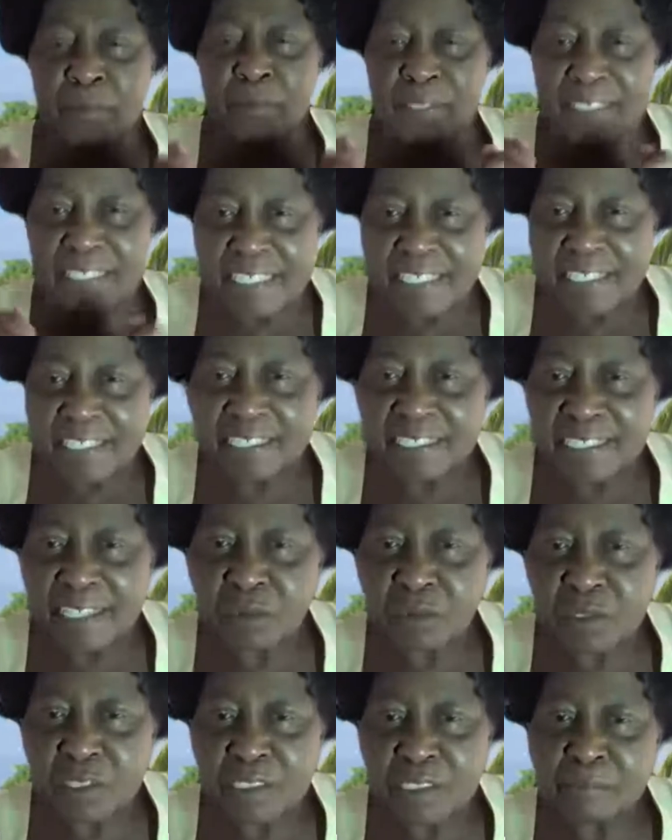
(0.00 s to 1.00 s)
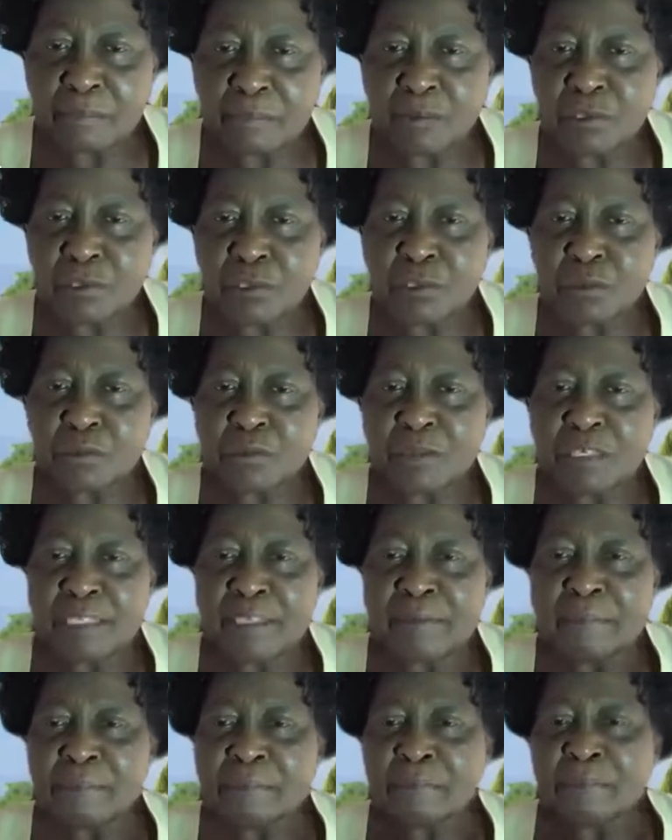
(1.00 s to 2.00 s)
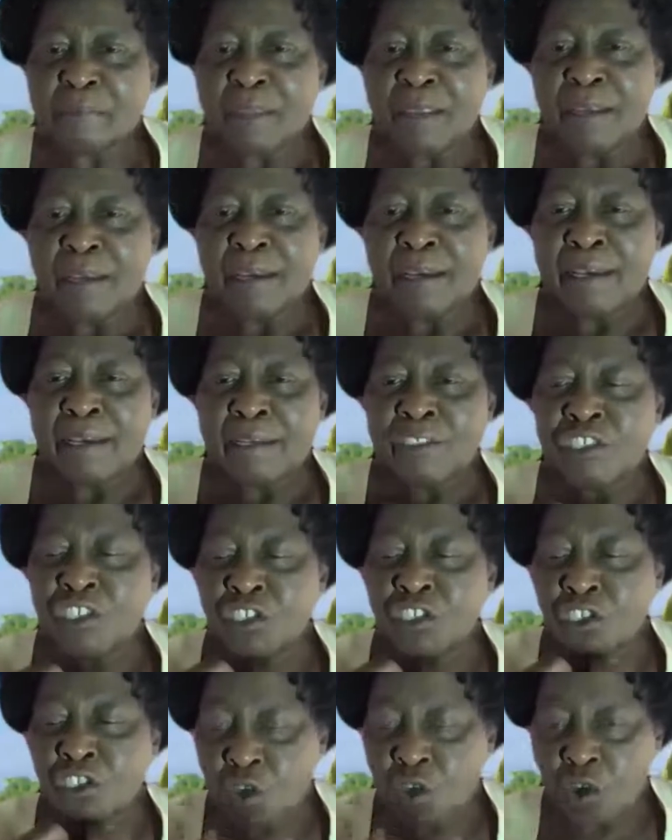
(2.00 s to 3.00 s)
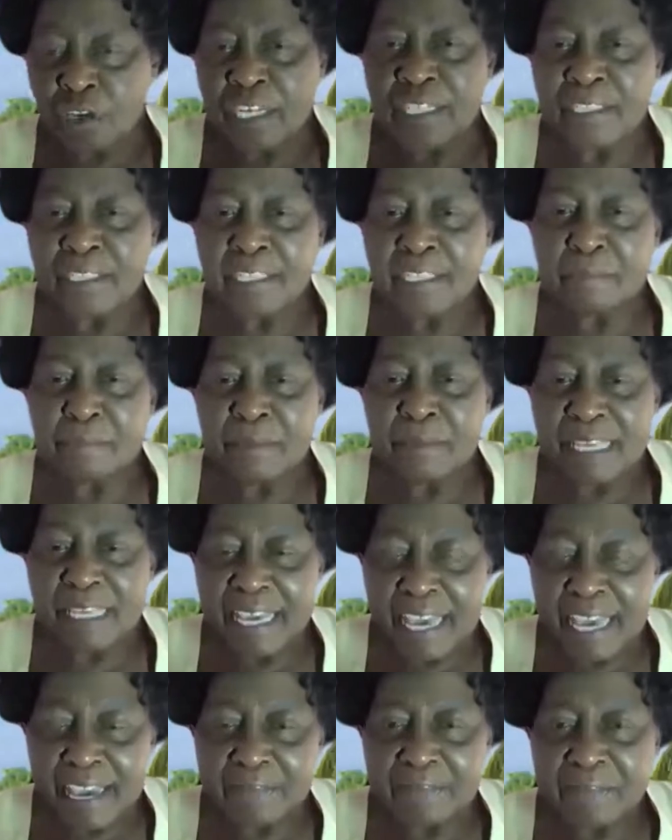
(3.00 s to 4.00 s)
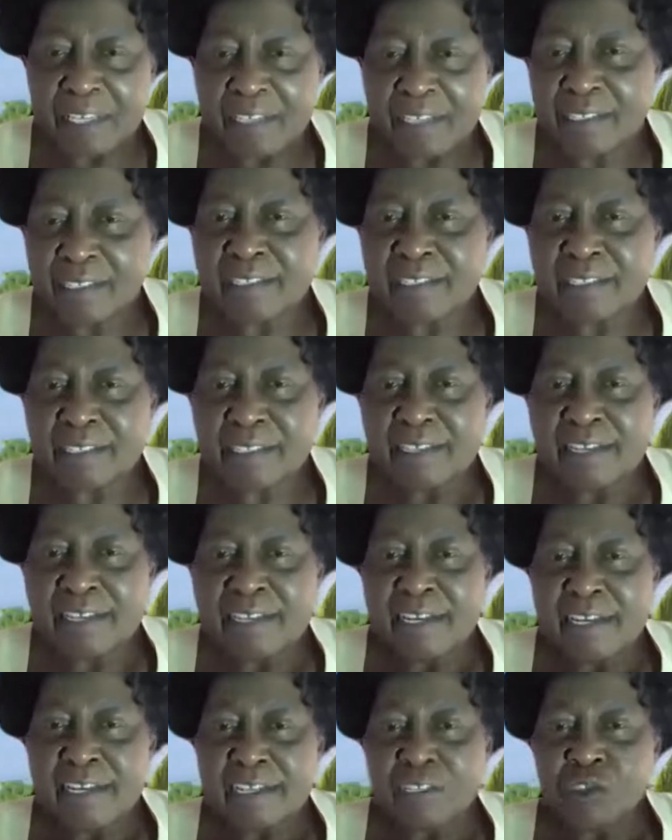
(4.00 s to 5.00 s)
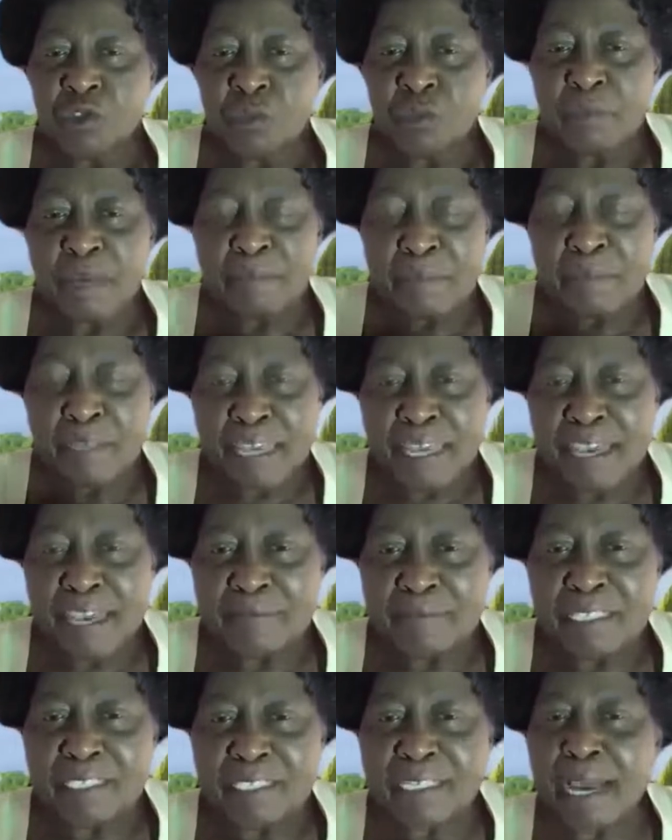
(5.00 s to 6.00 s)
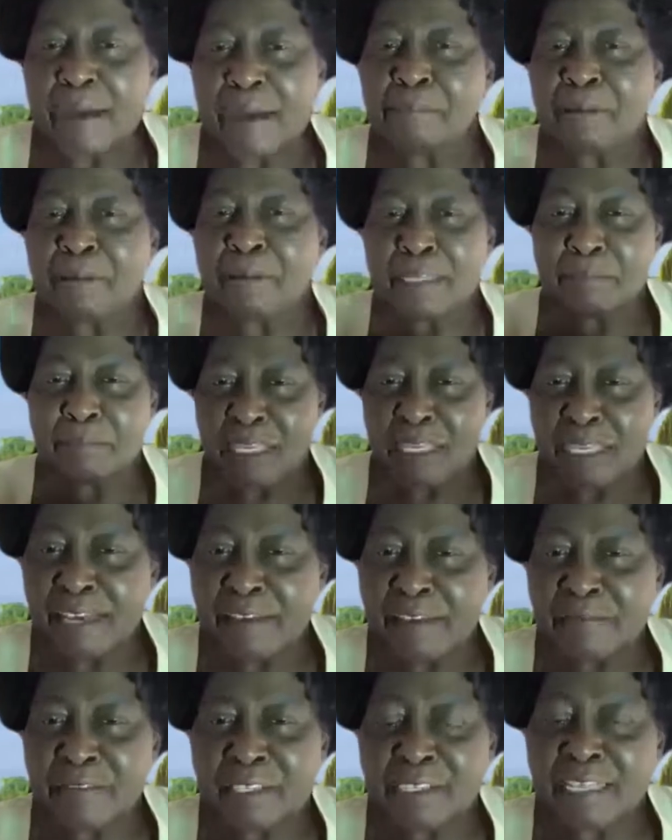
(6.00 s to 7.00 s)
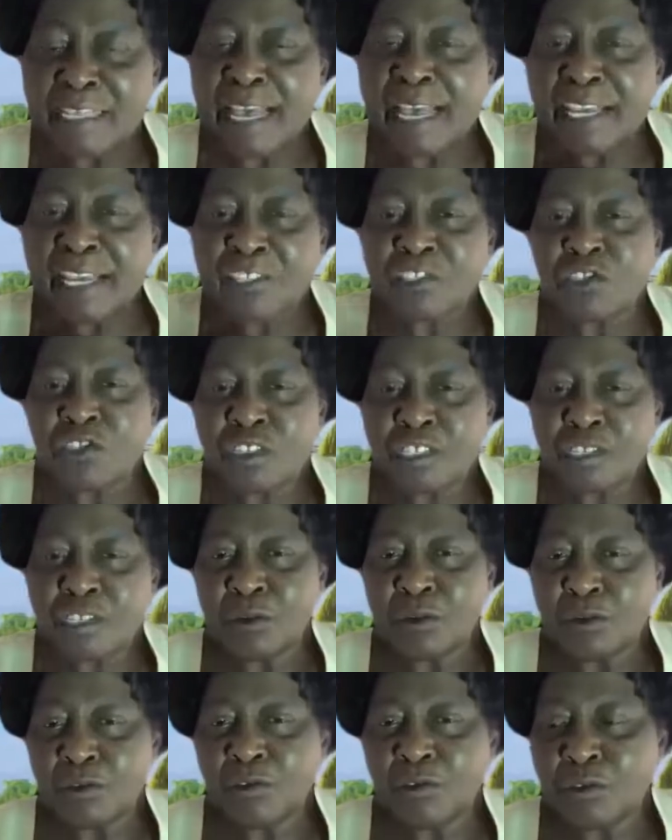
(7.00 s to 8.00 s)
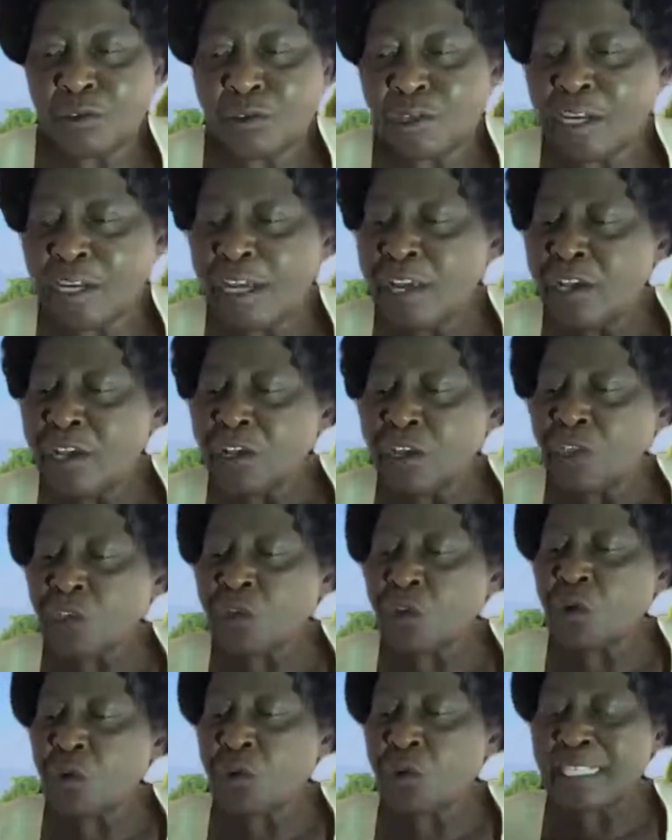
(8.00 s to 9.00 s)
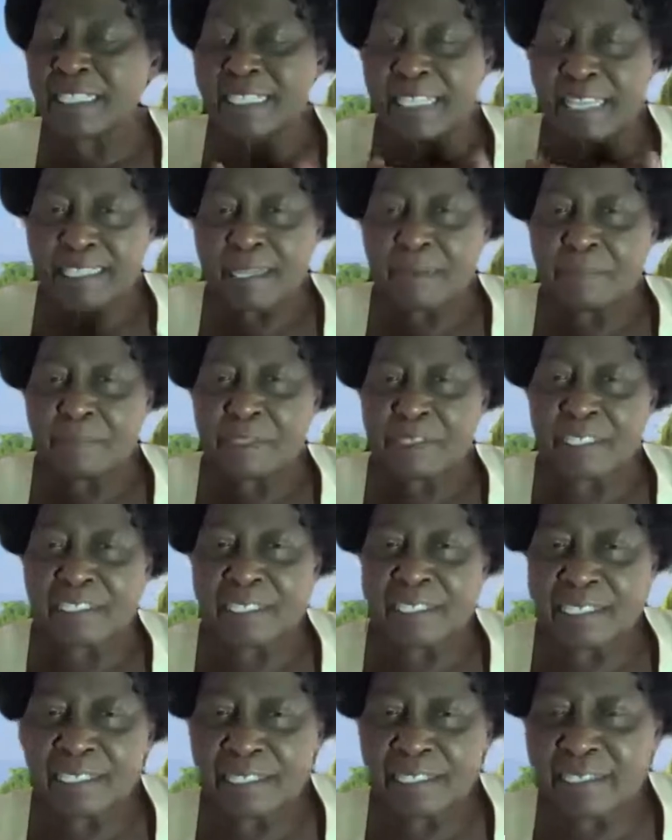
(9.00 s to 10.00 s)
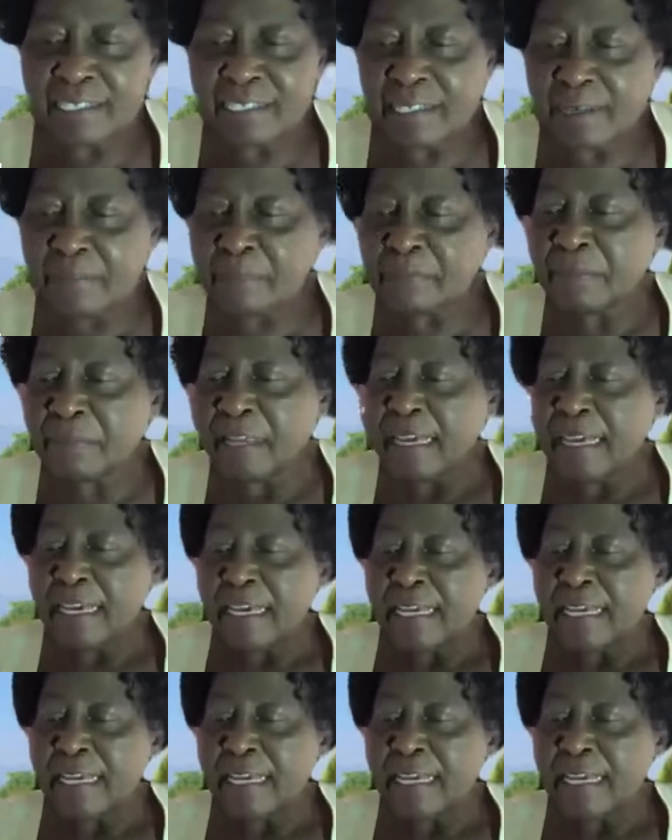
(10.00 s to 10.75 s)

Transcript: the police that were supposed to be ensuring that behaviors, human behaviors, company behaviors are actually controlled. So we set up such a system.